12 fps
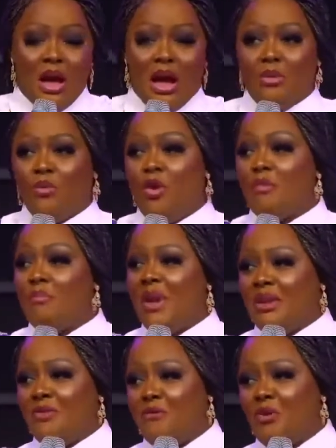And one
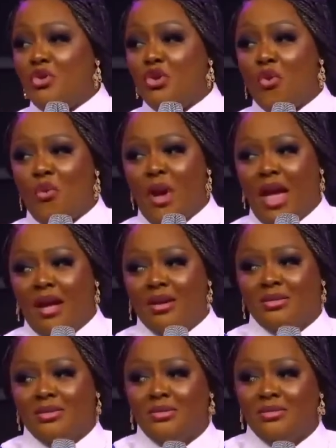man from nowhere
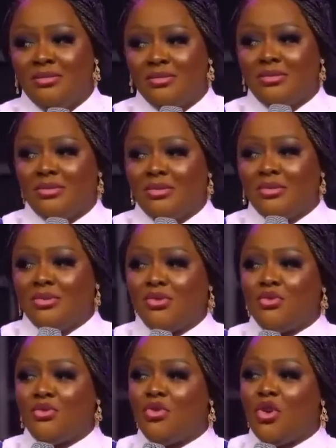
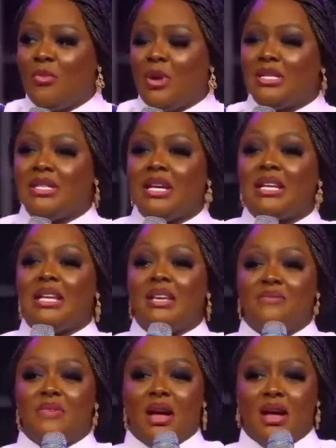stood up and said,
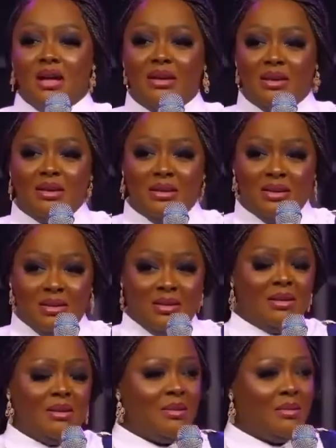give her
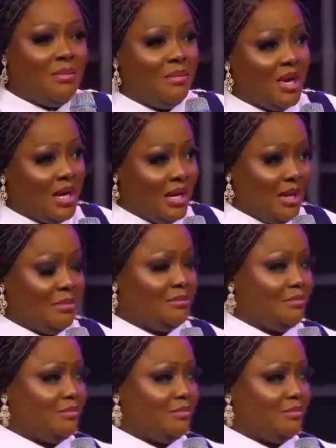my name.